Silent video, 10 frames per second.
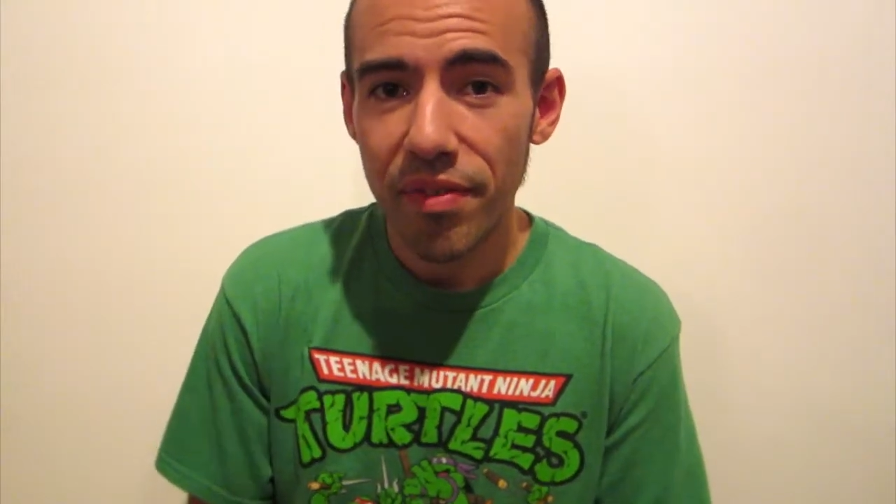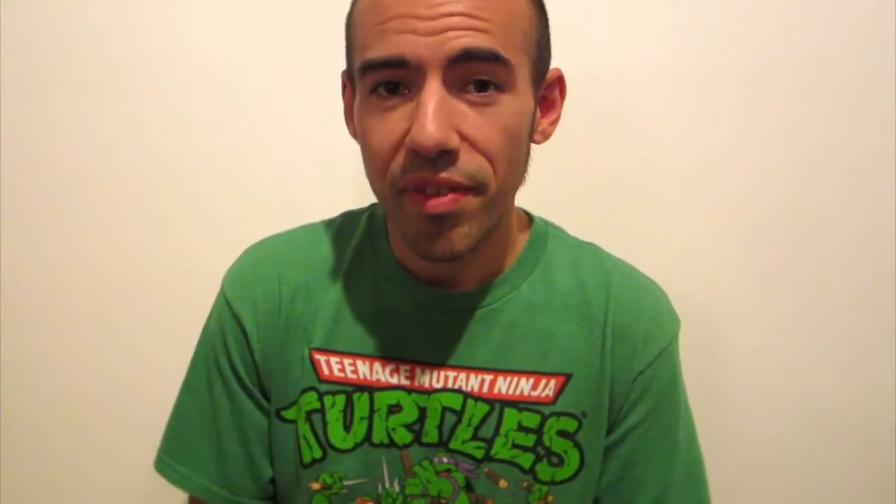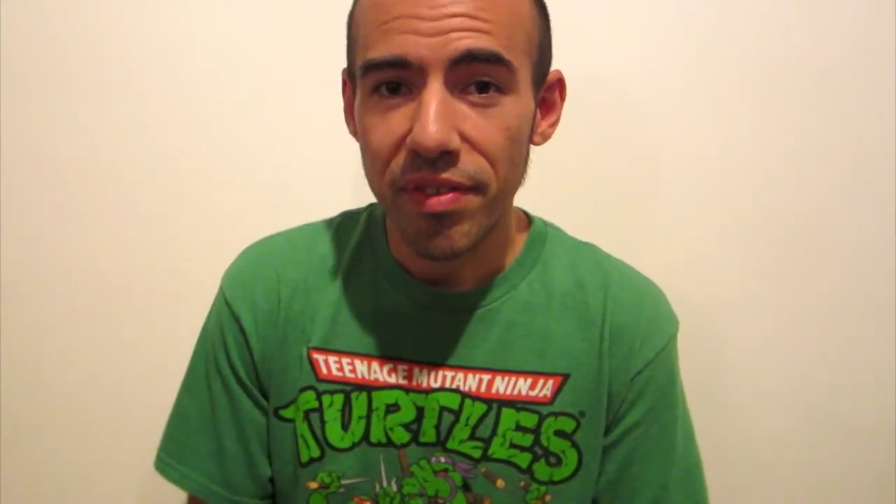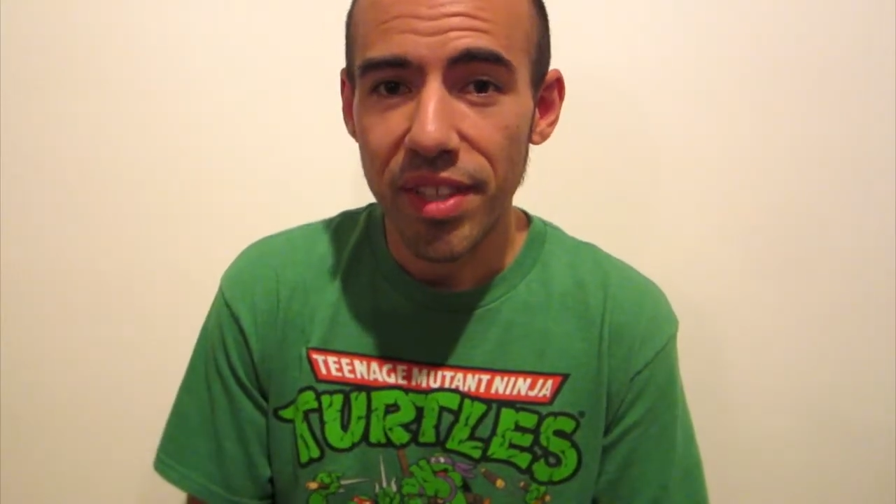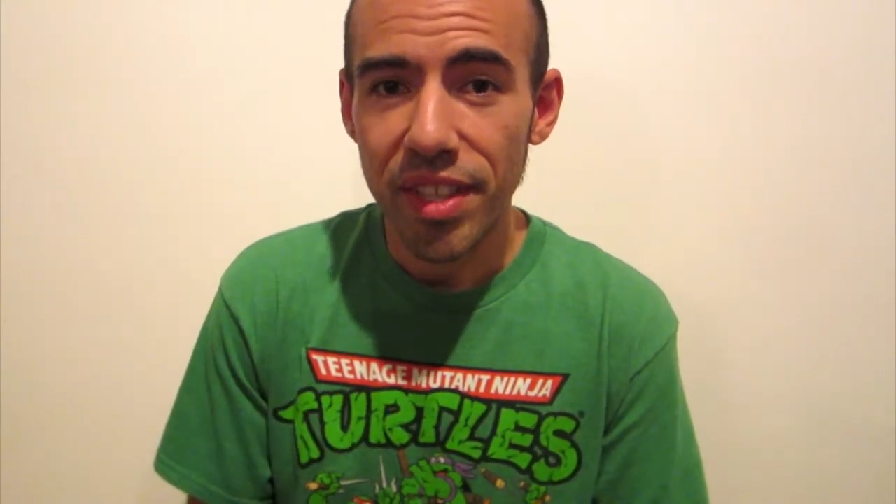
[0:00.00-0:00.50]

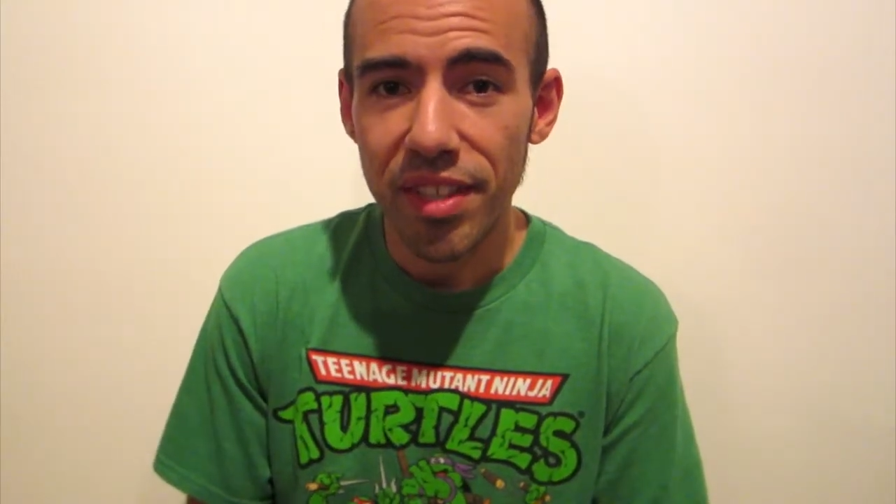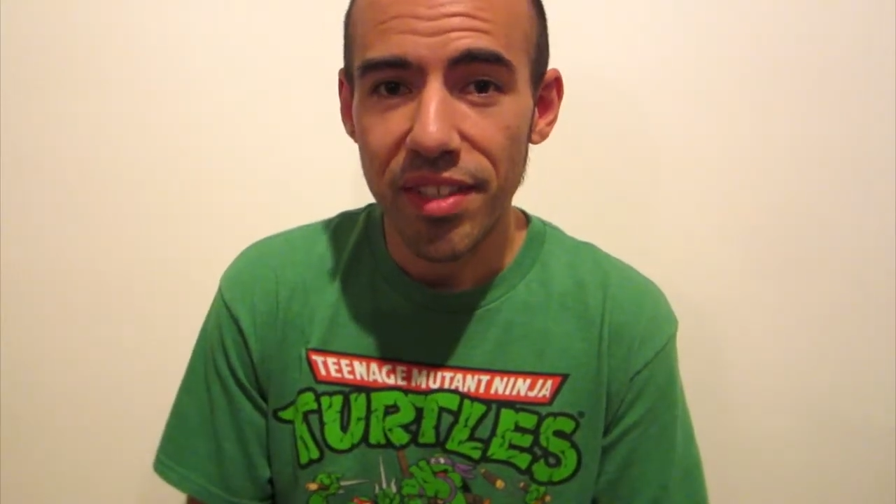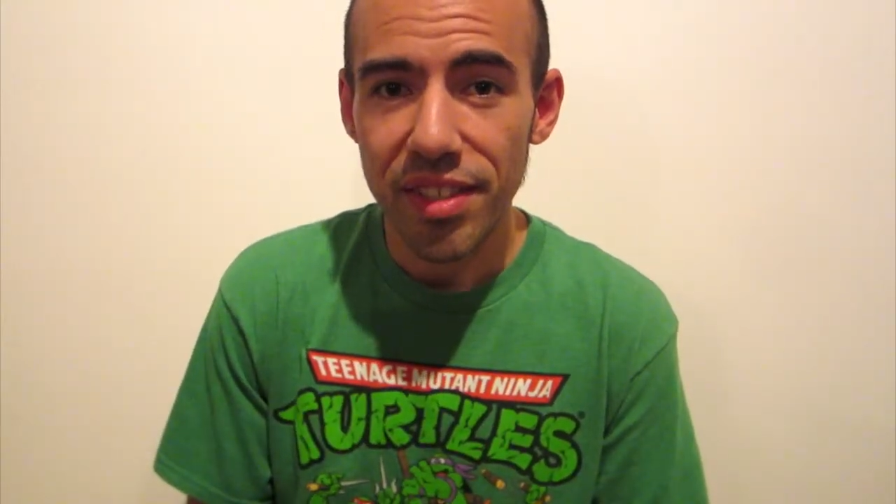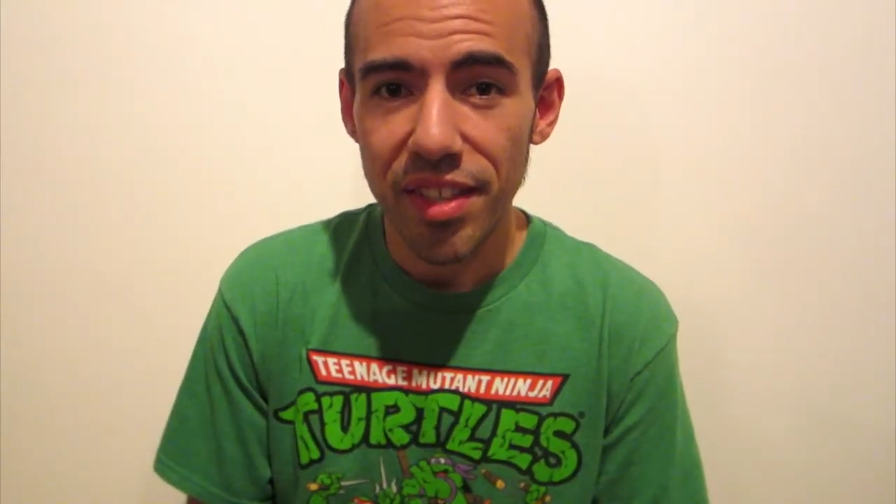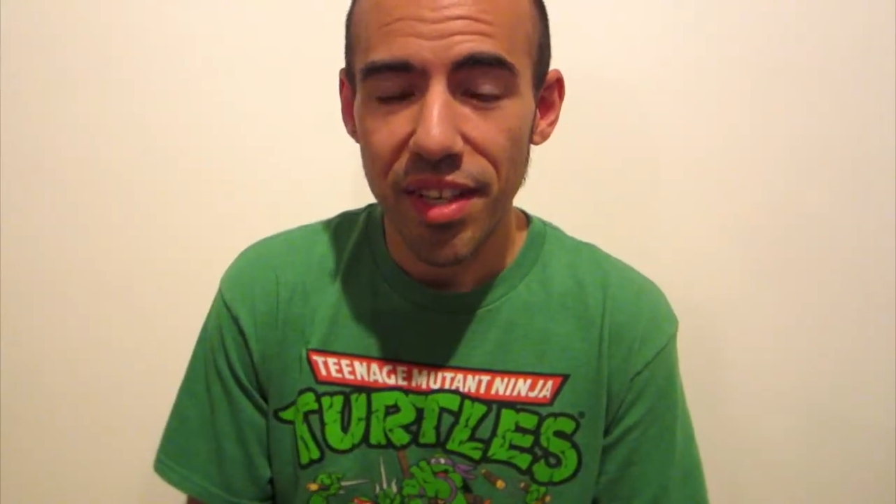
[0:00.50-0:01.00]
15
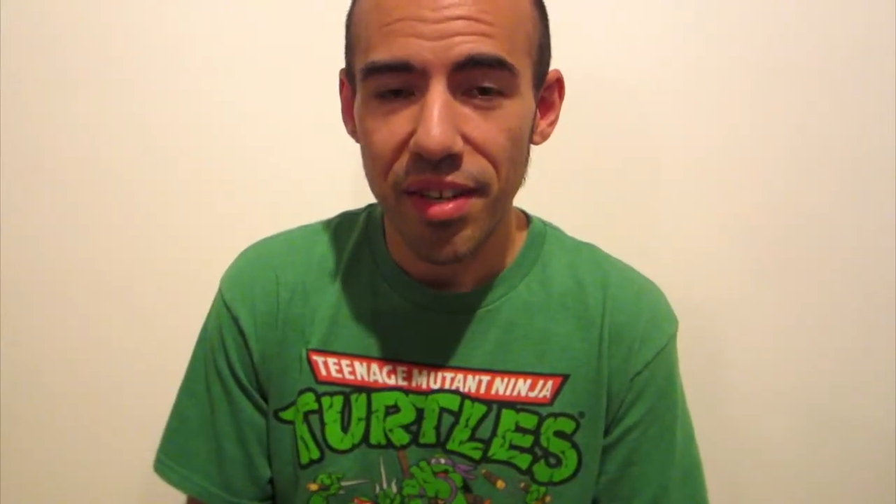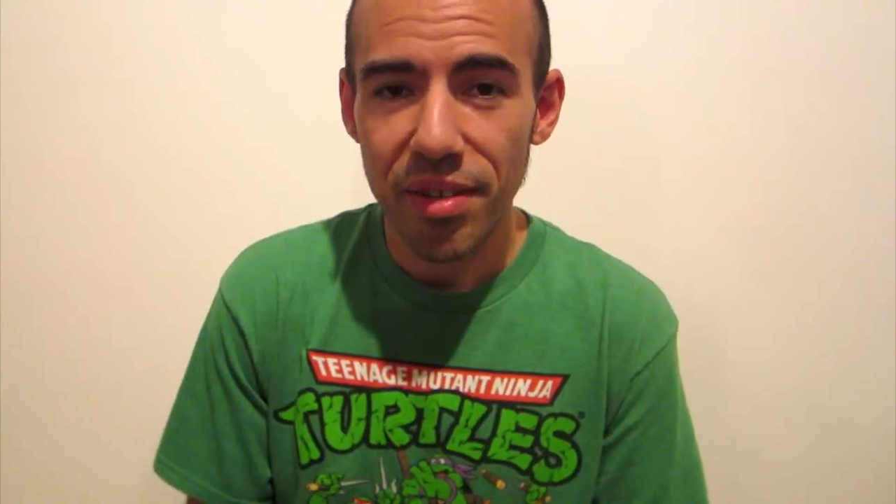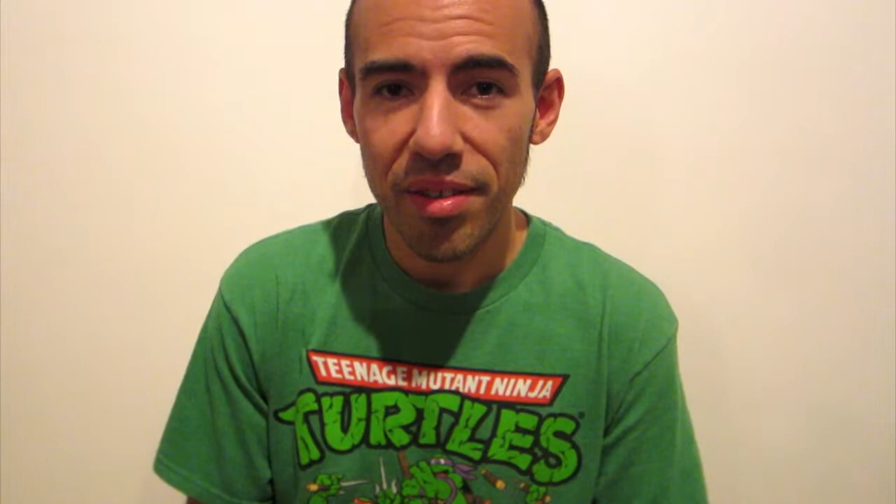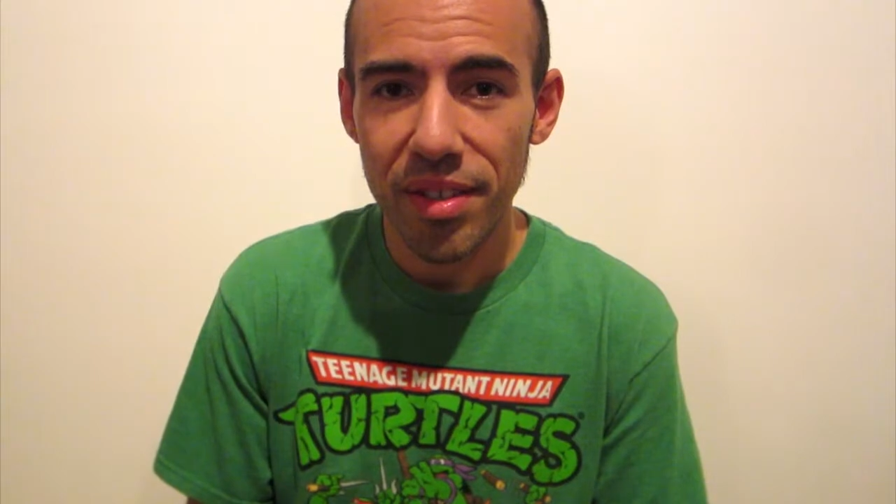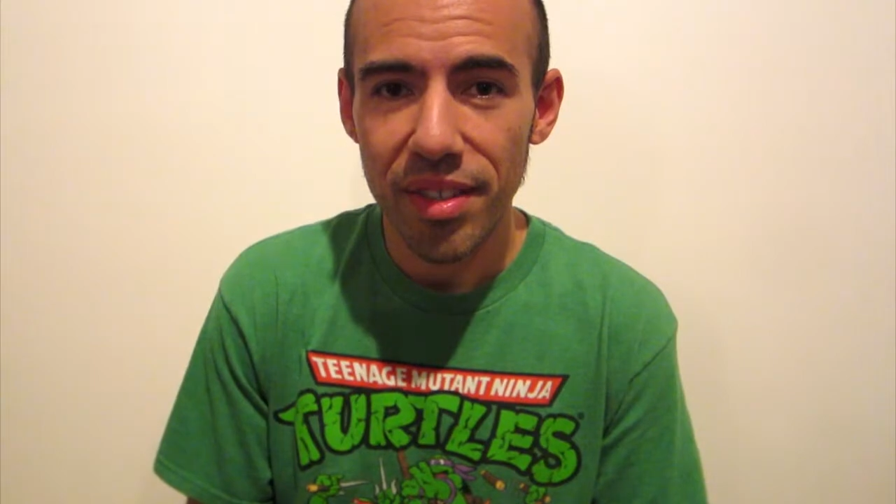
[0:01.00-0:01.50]
years ago